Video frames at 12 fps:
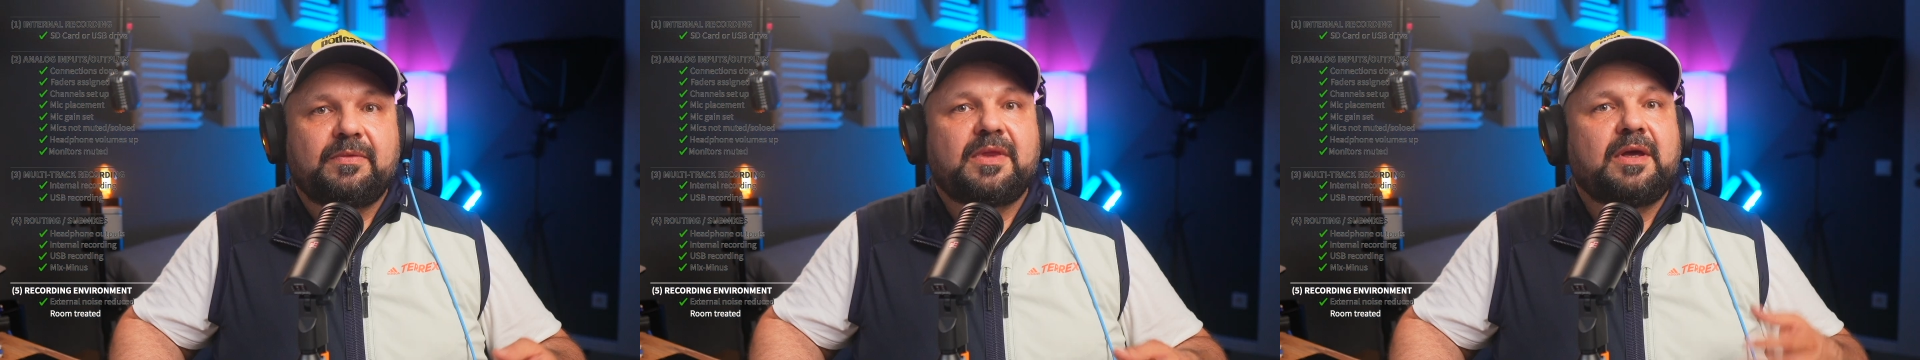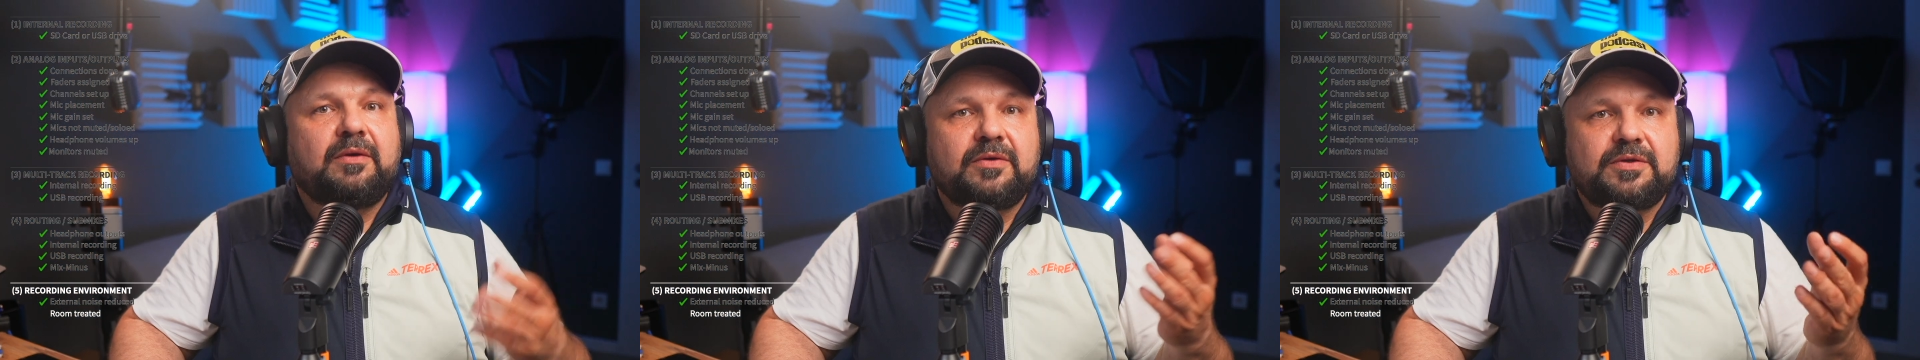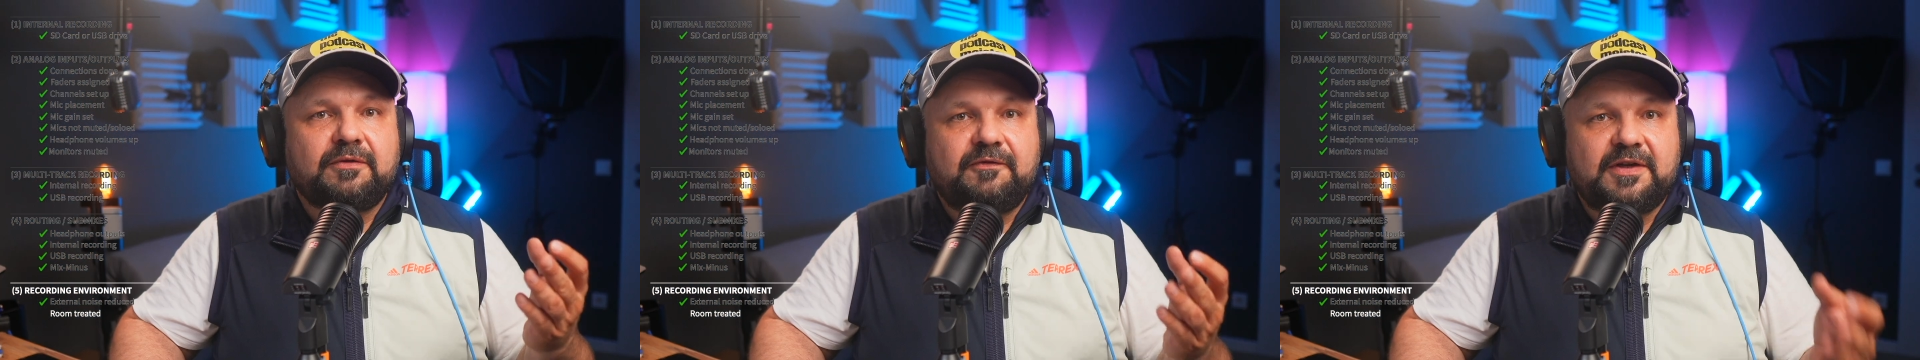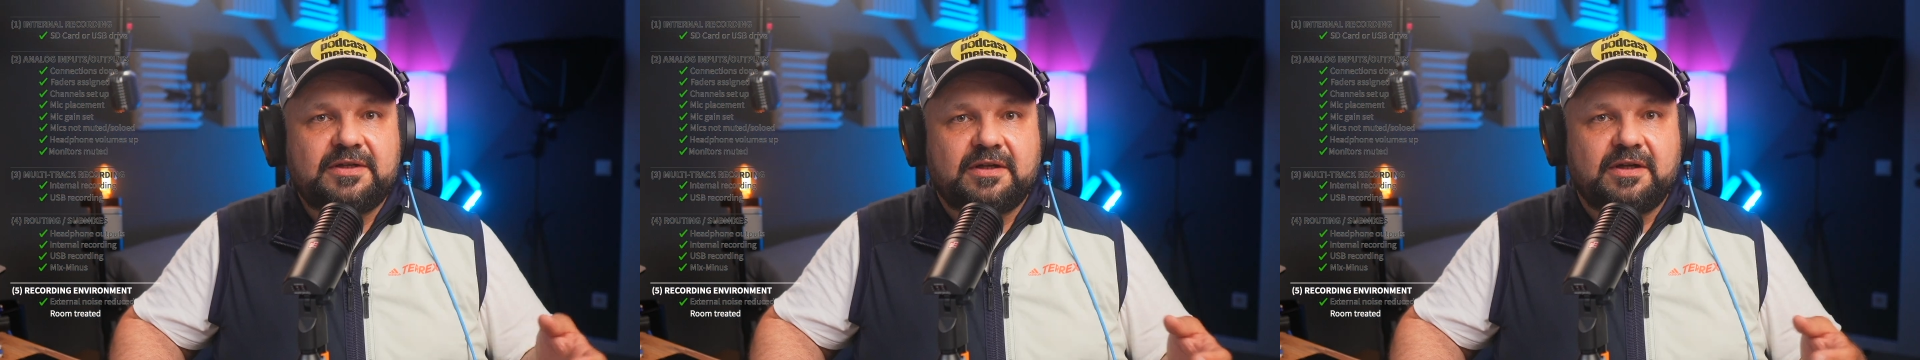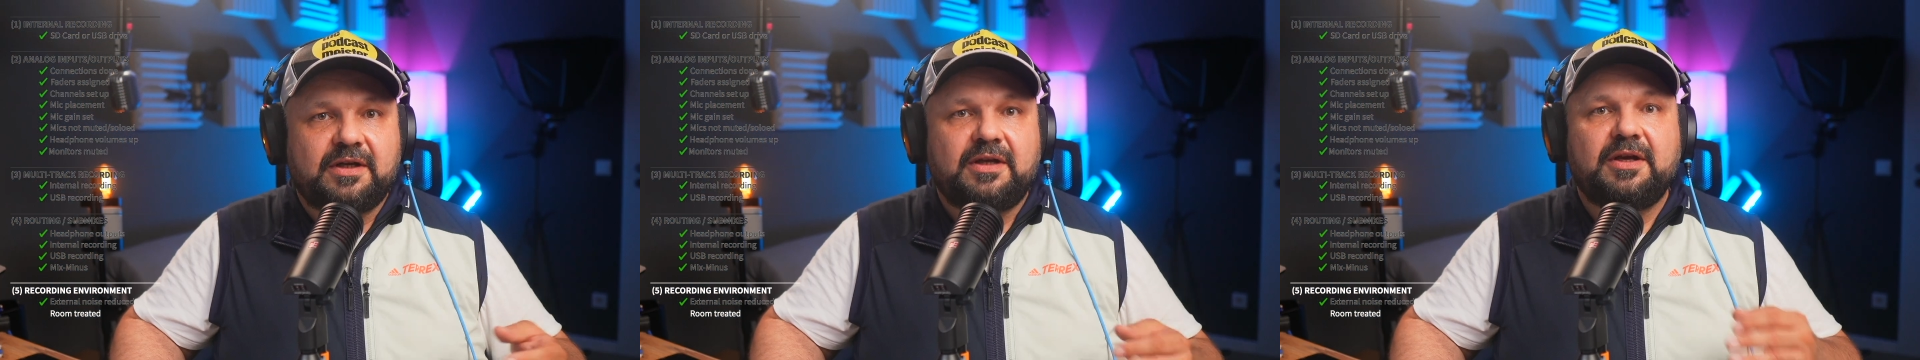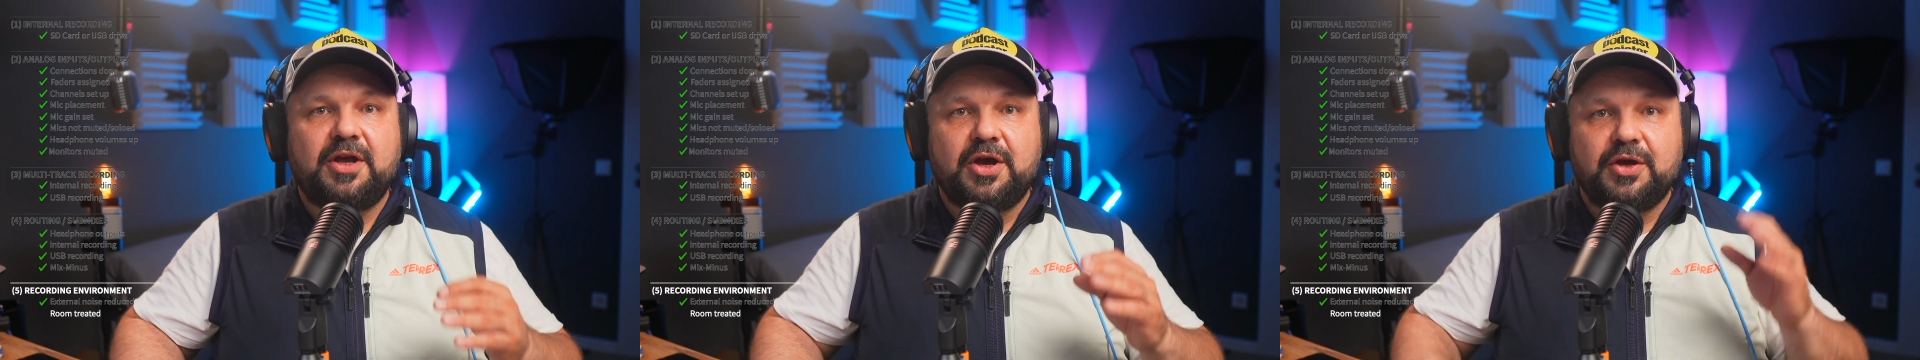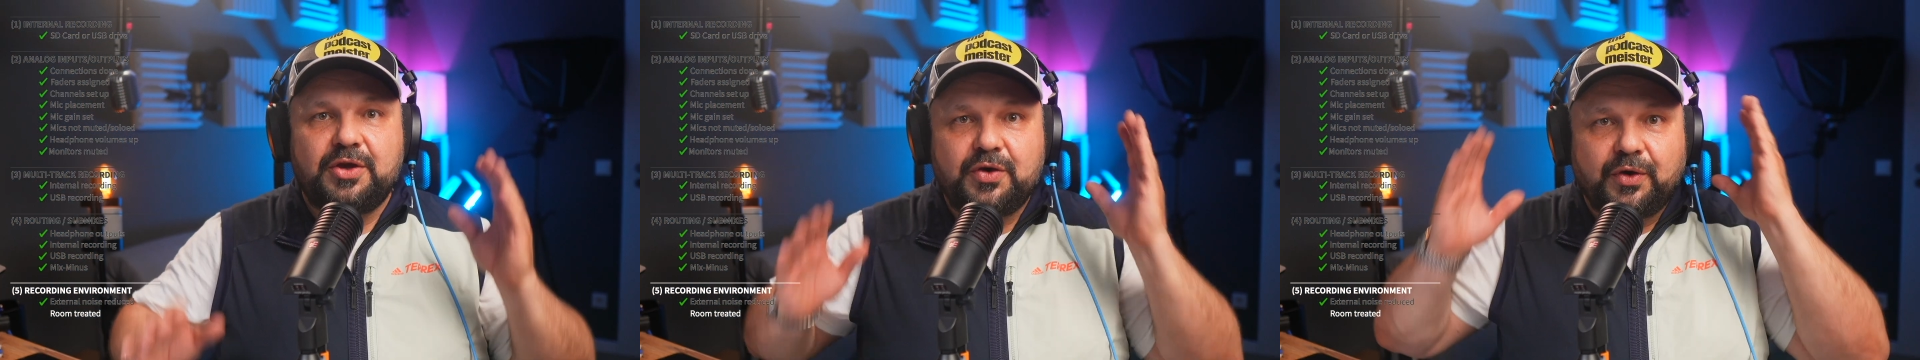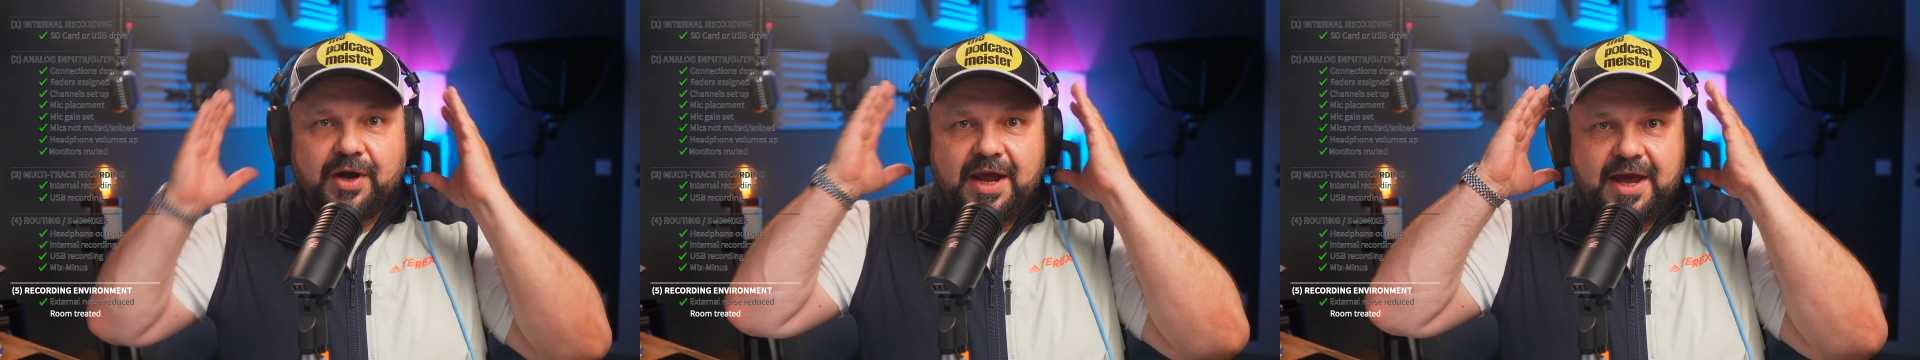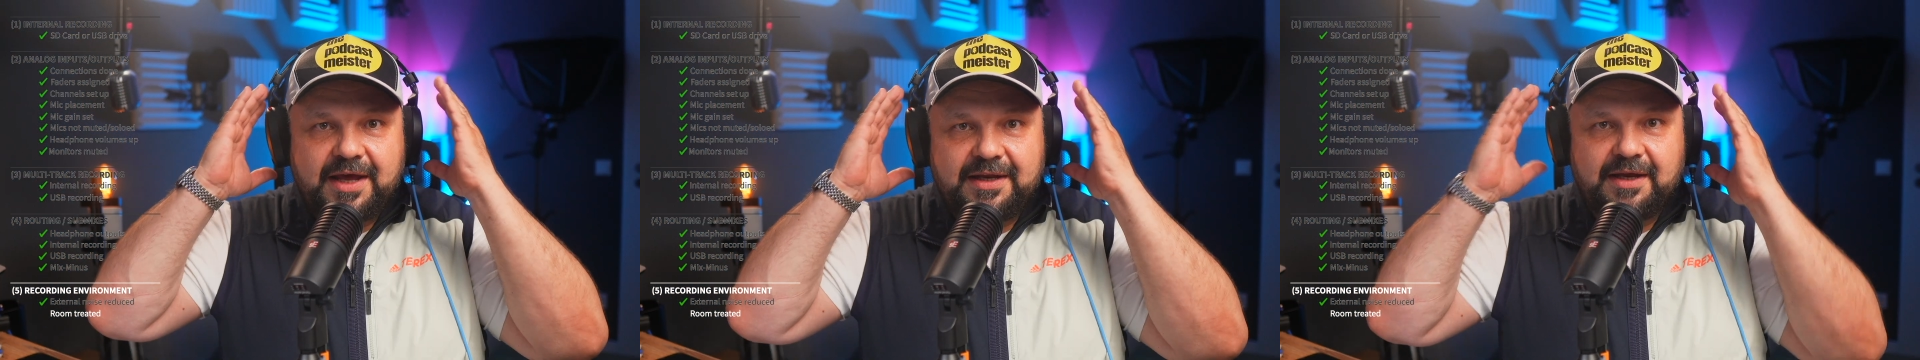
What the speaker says: And also physically, your head